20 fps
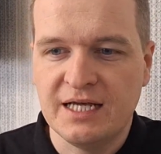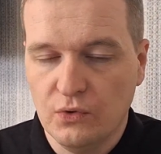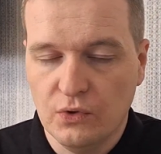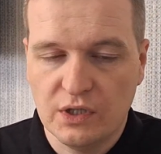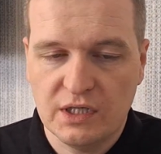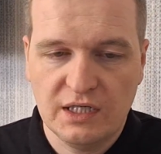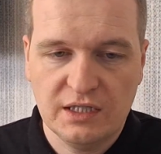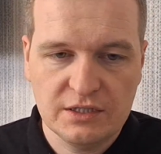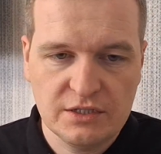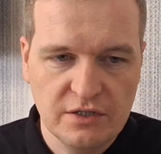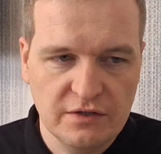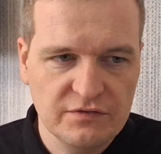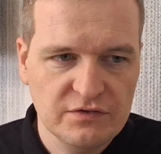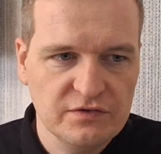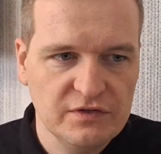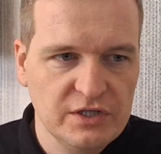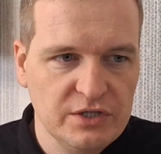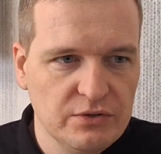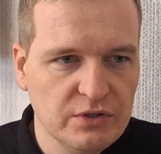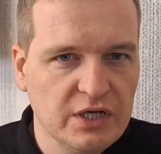Or
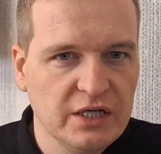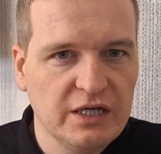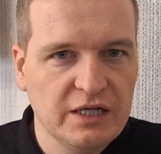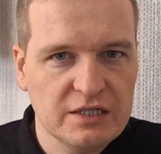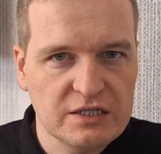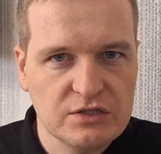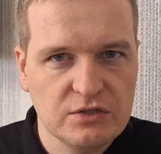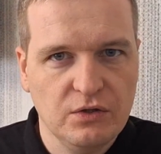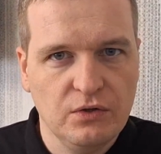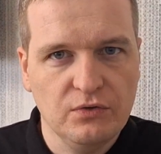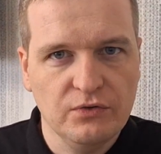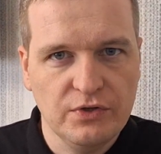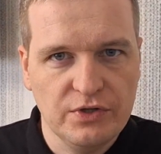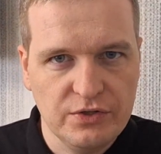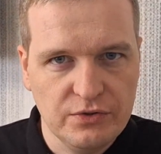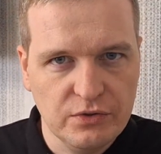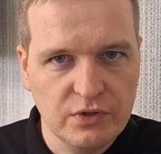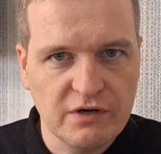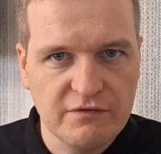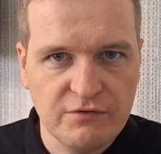alternatively, you can install the
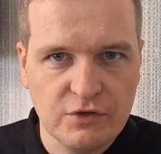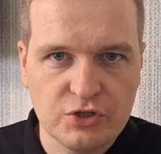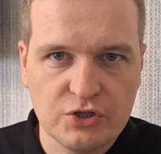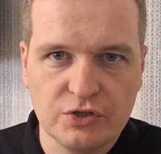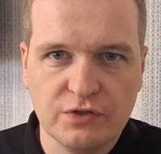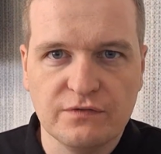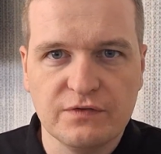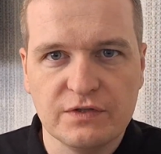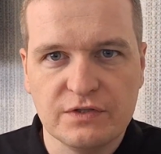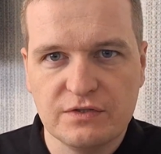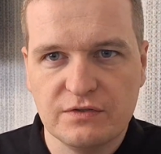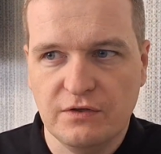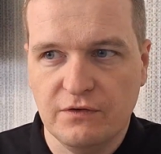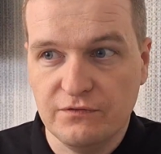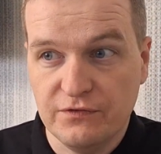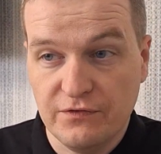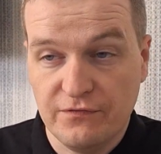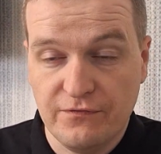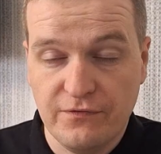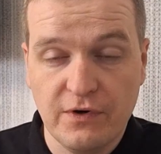newer version of this
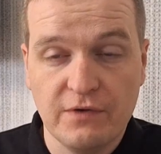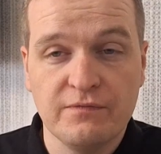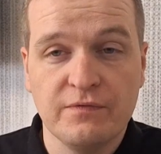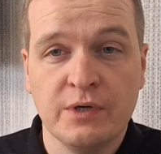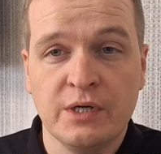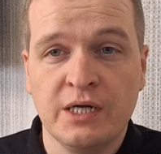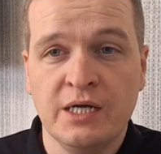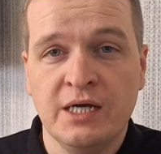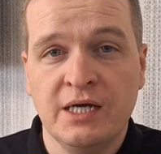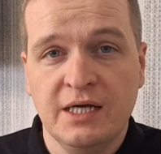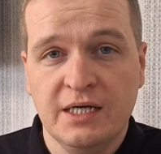of the firmware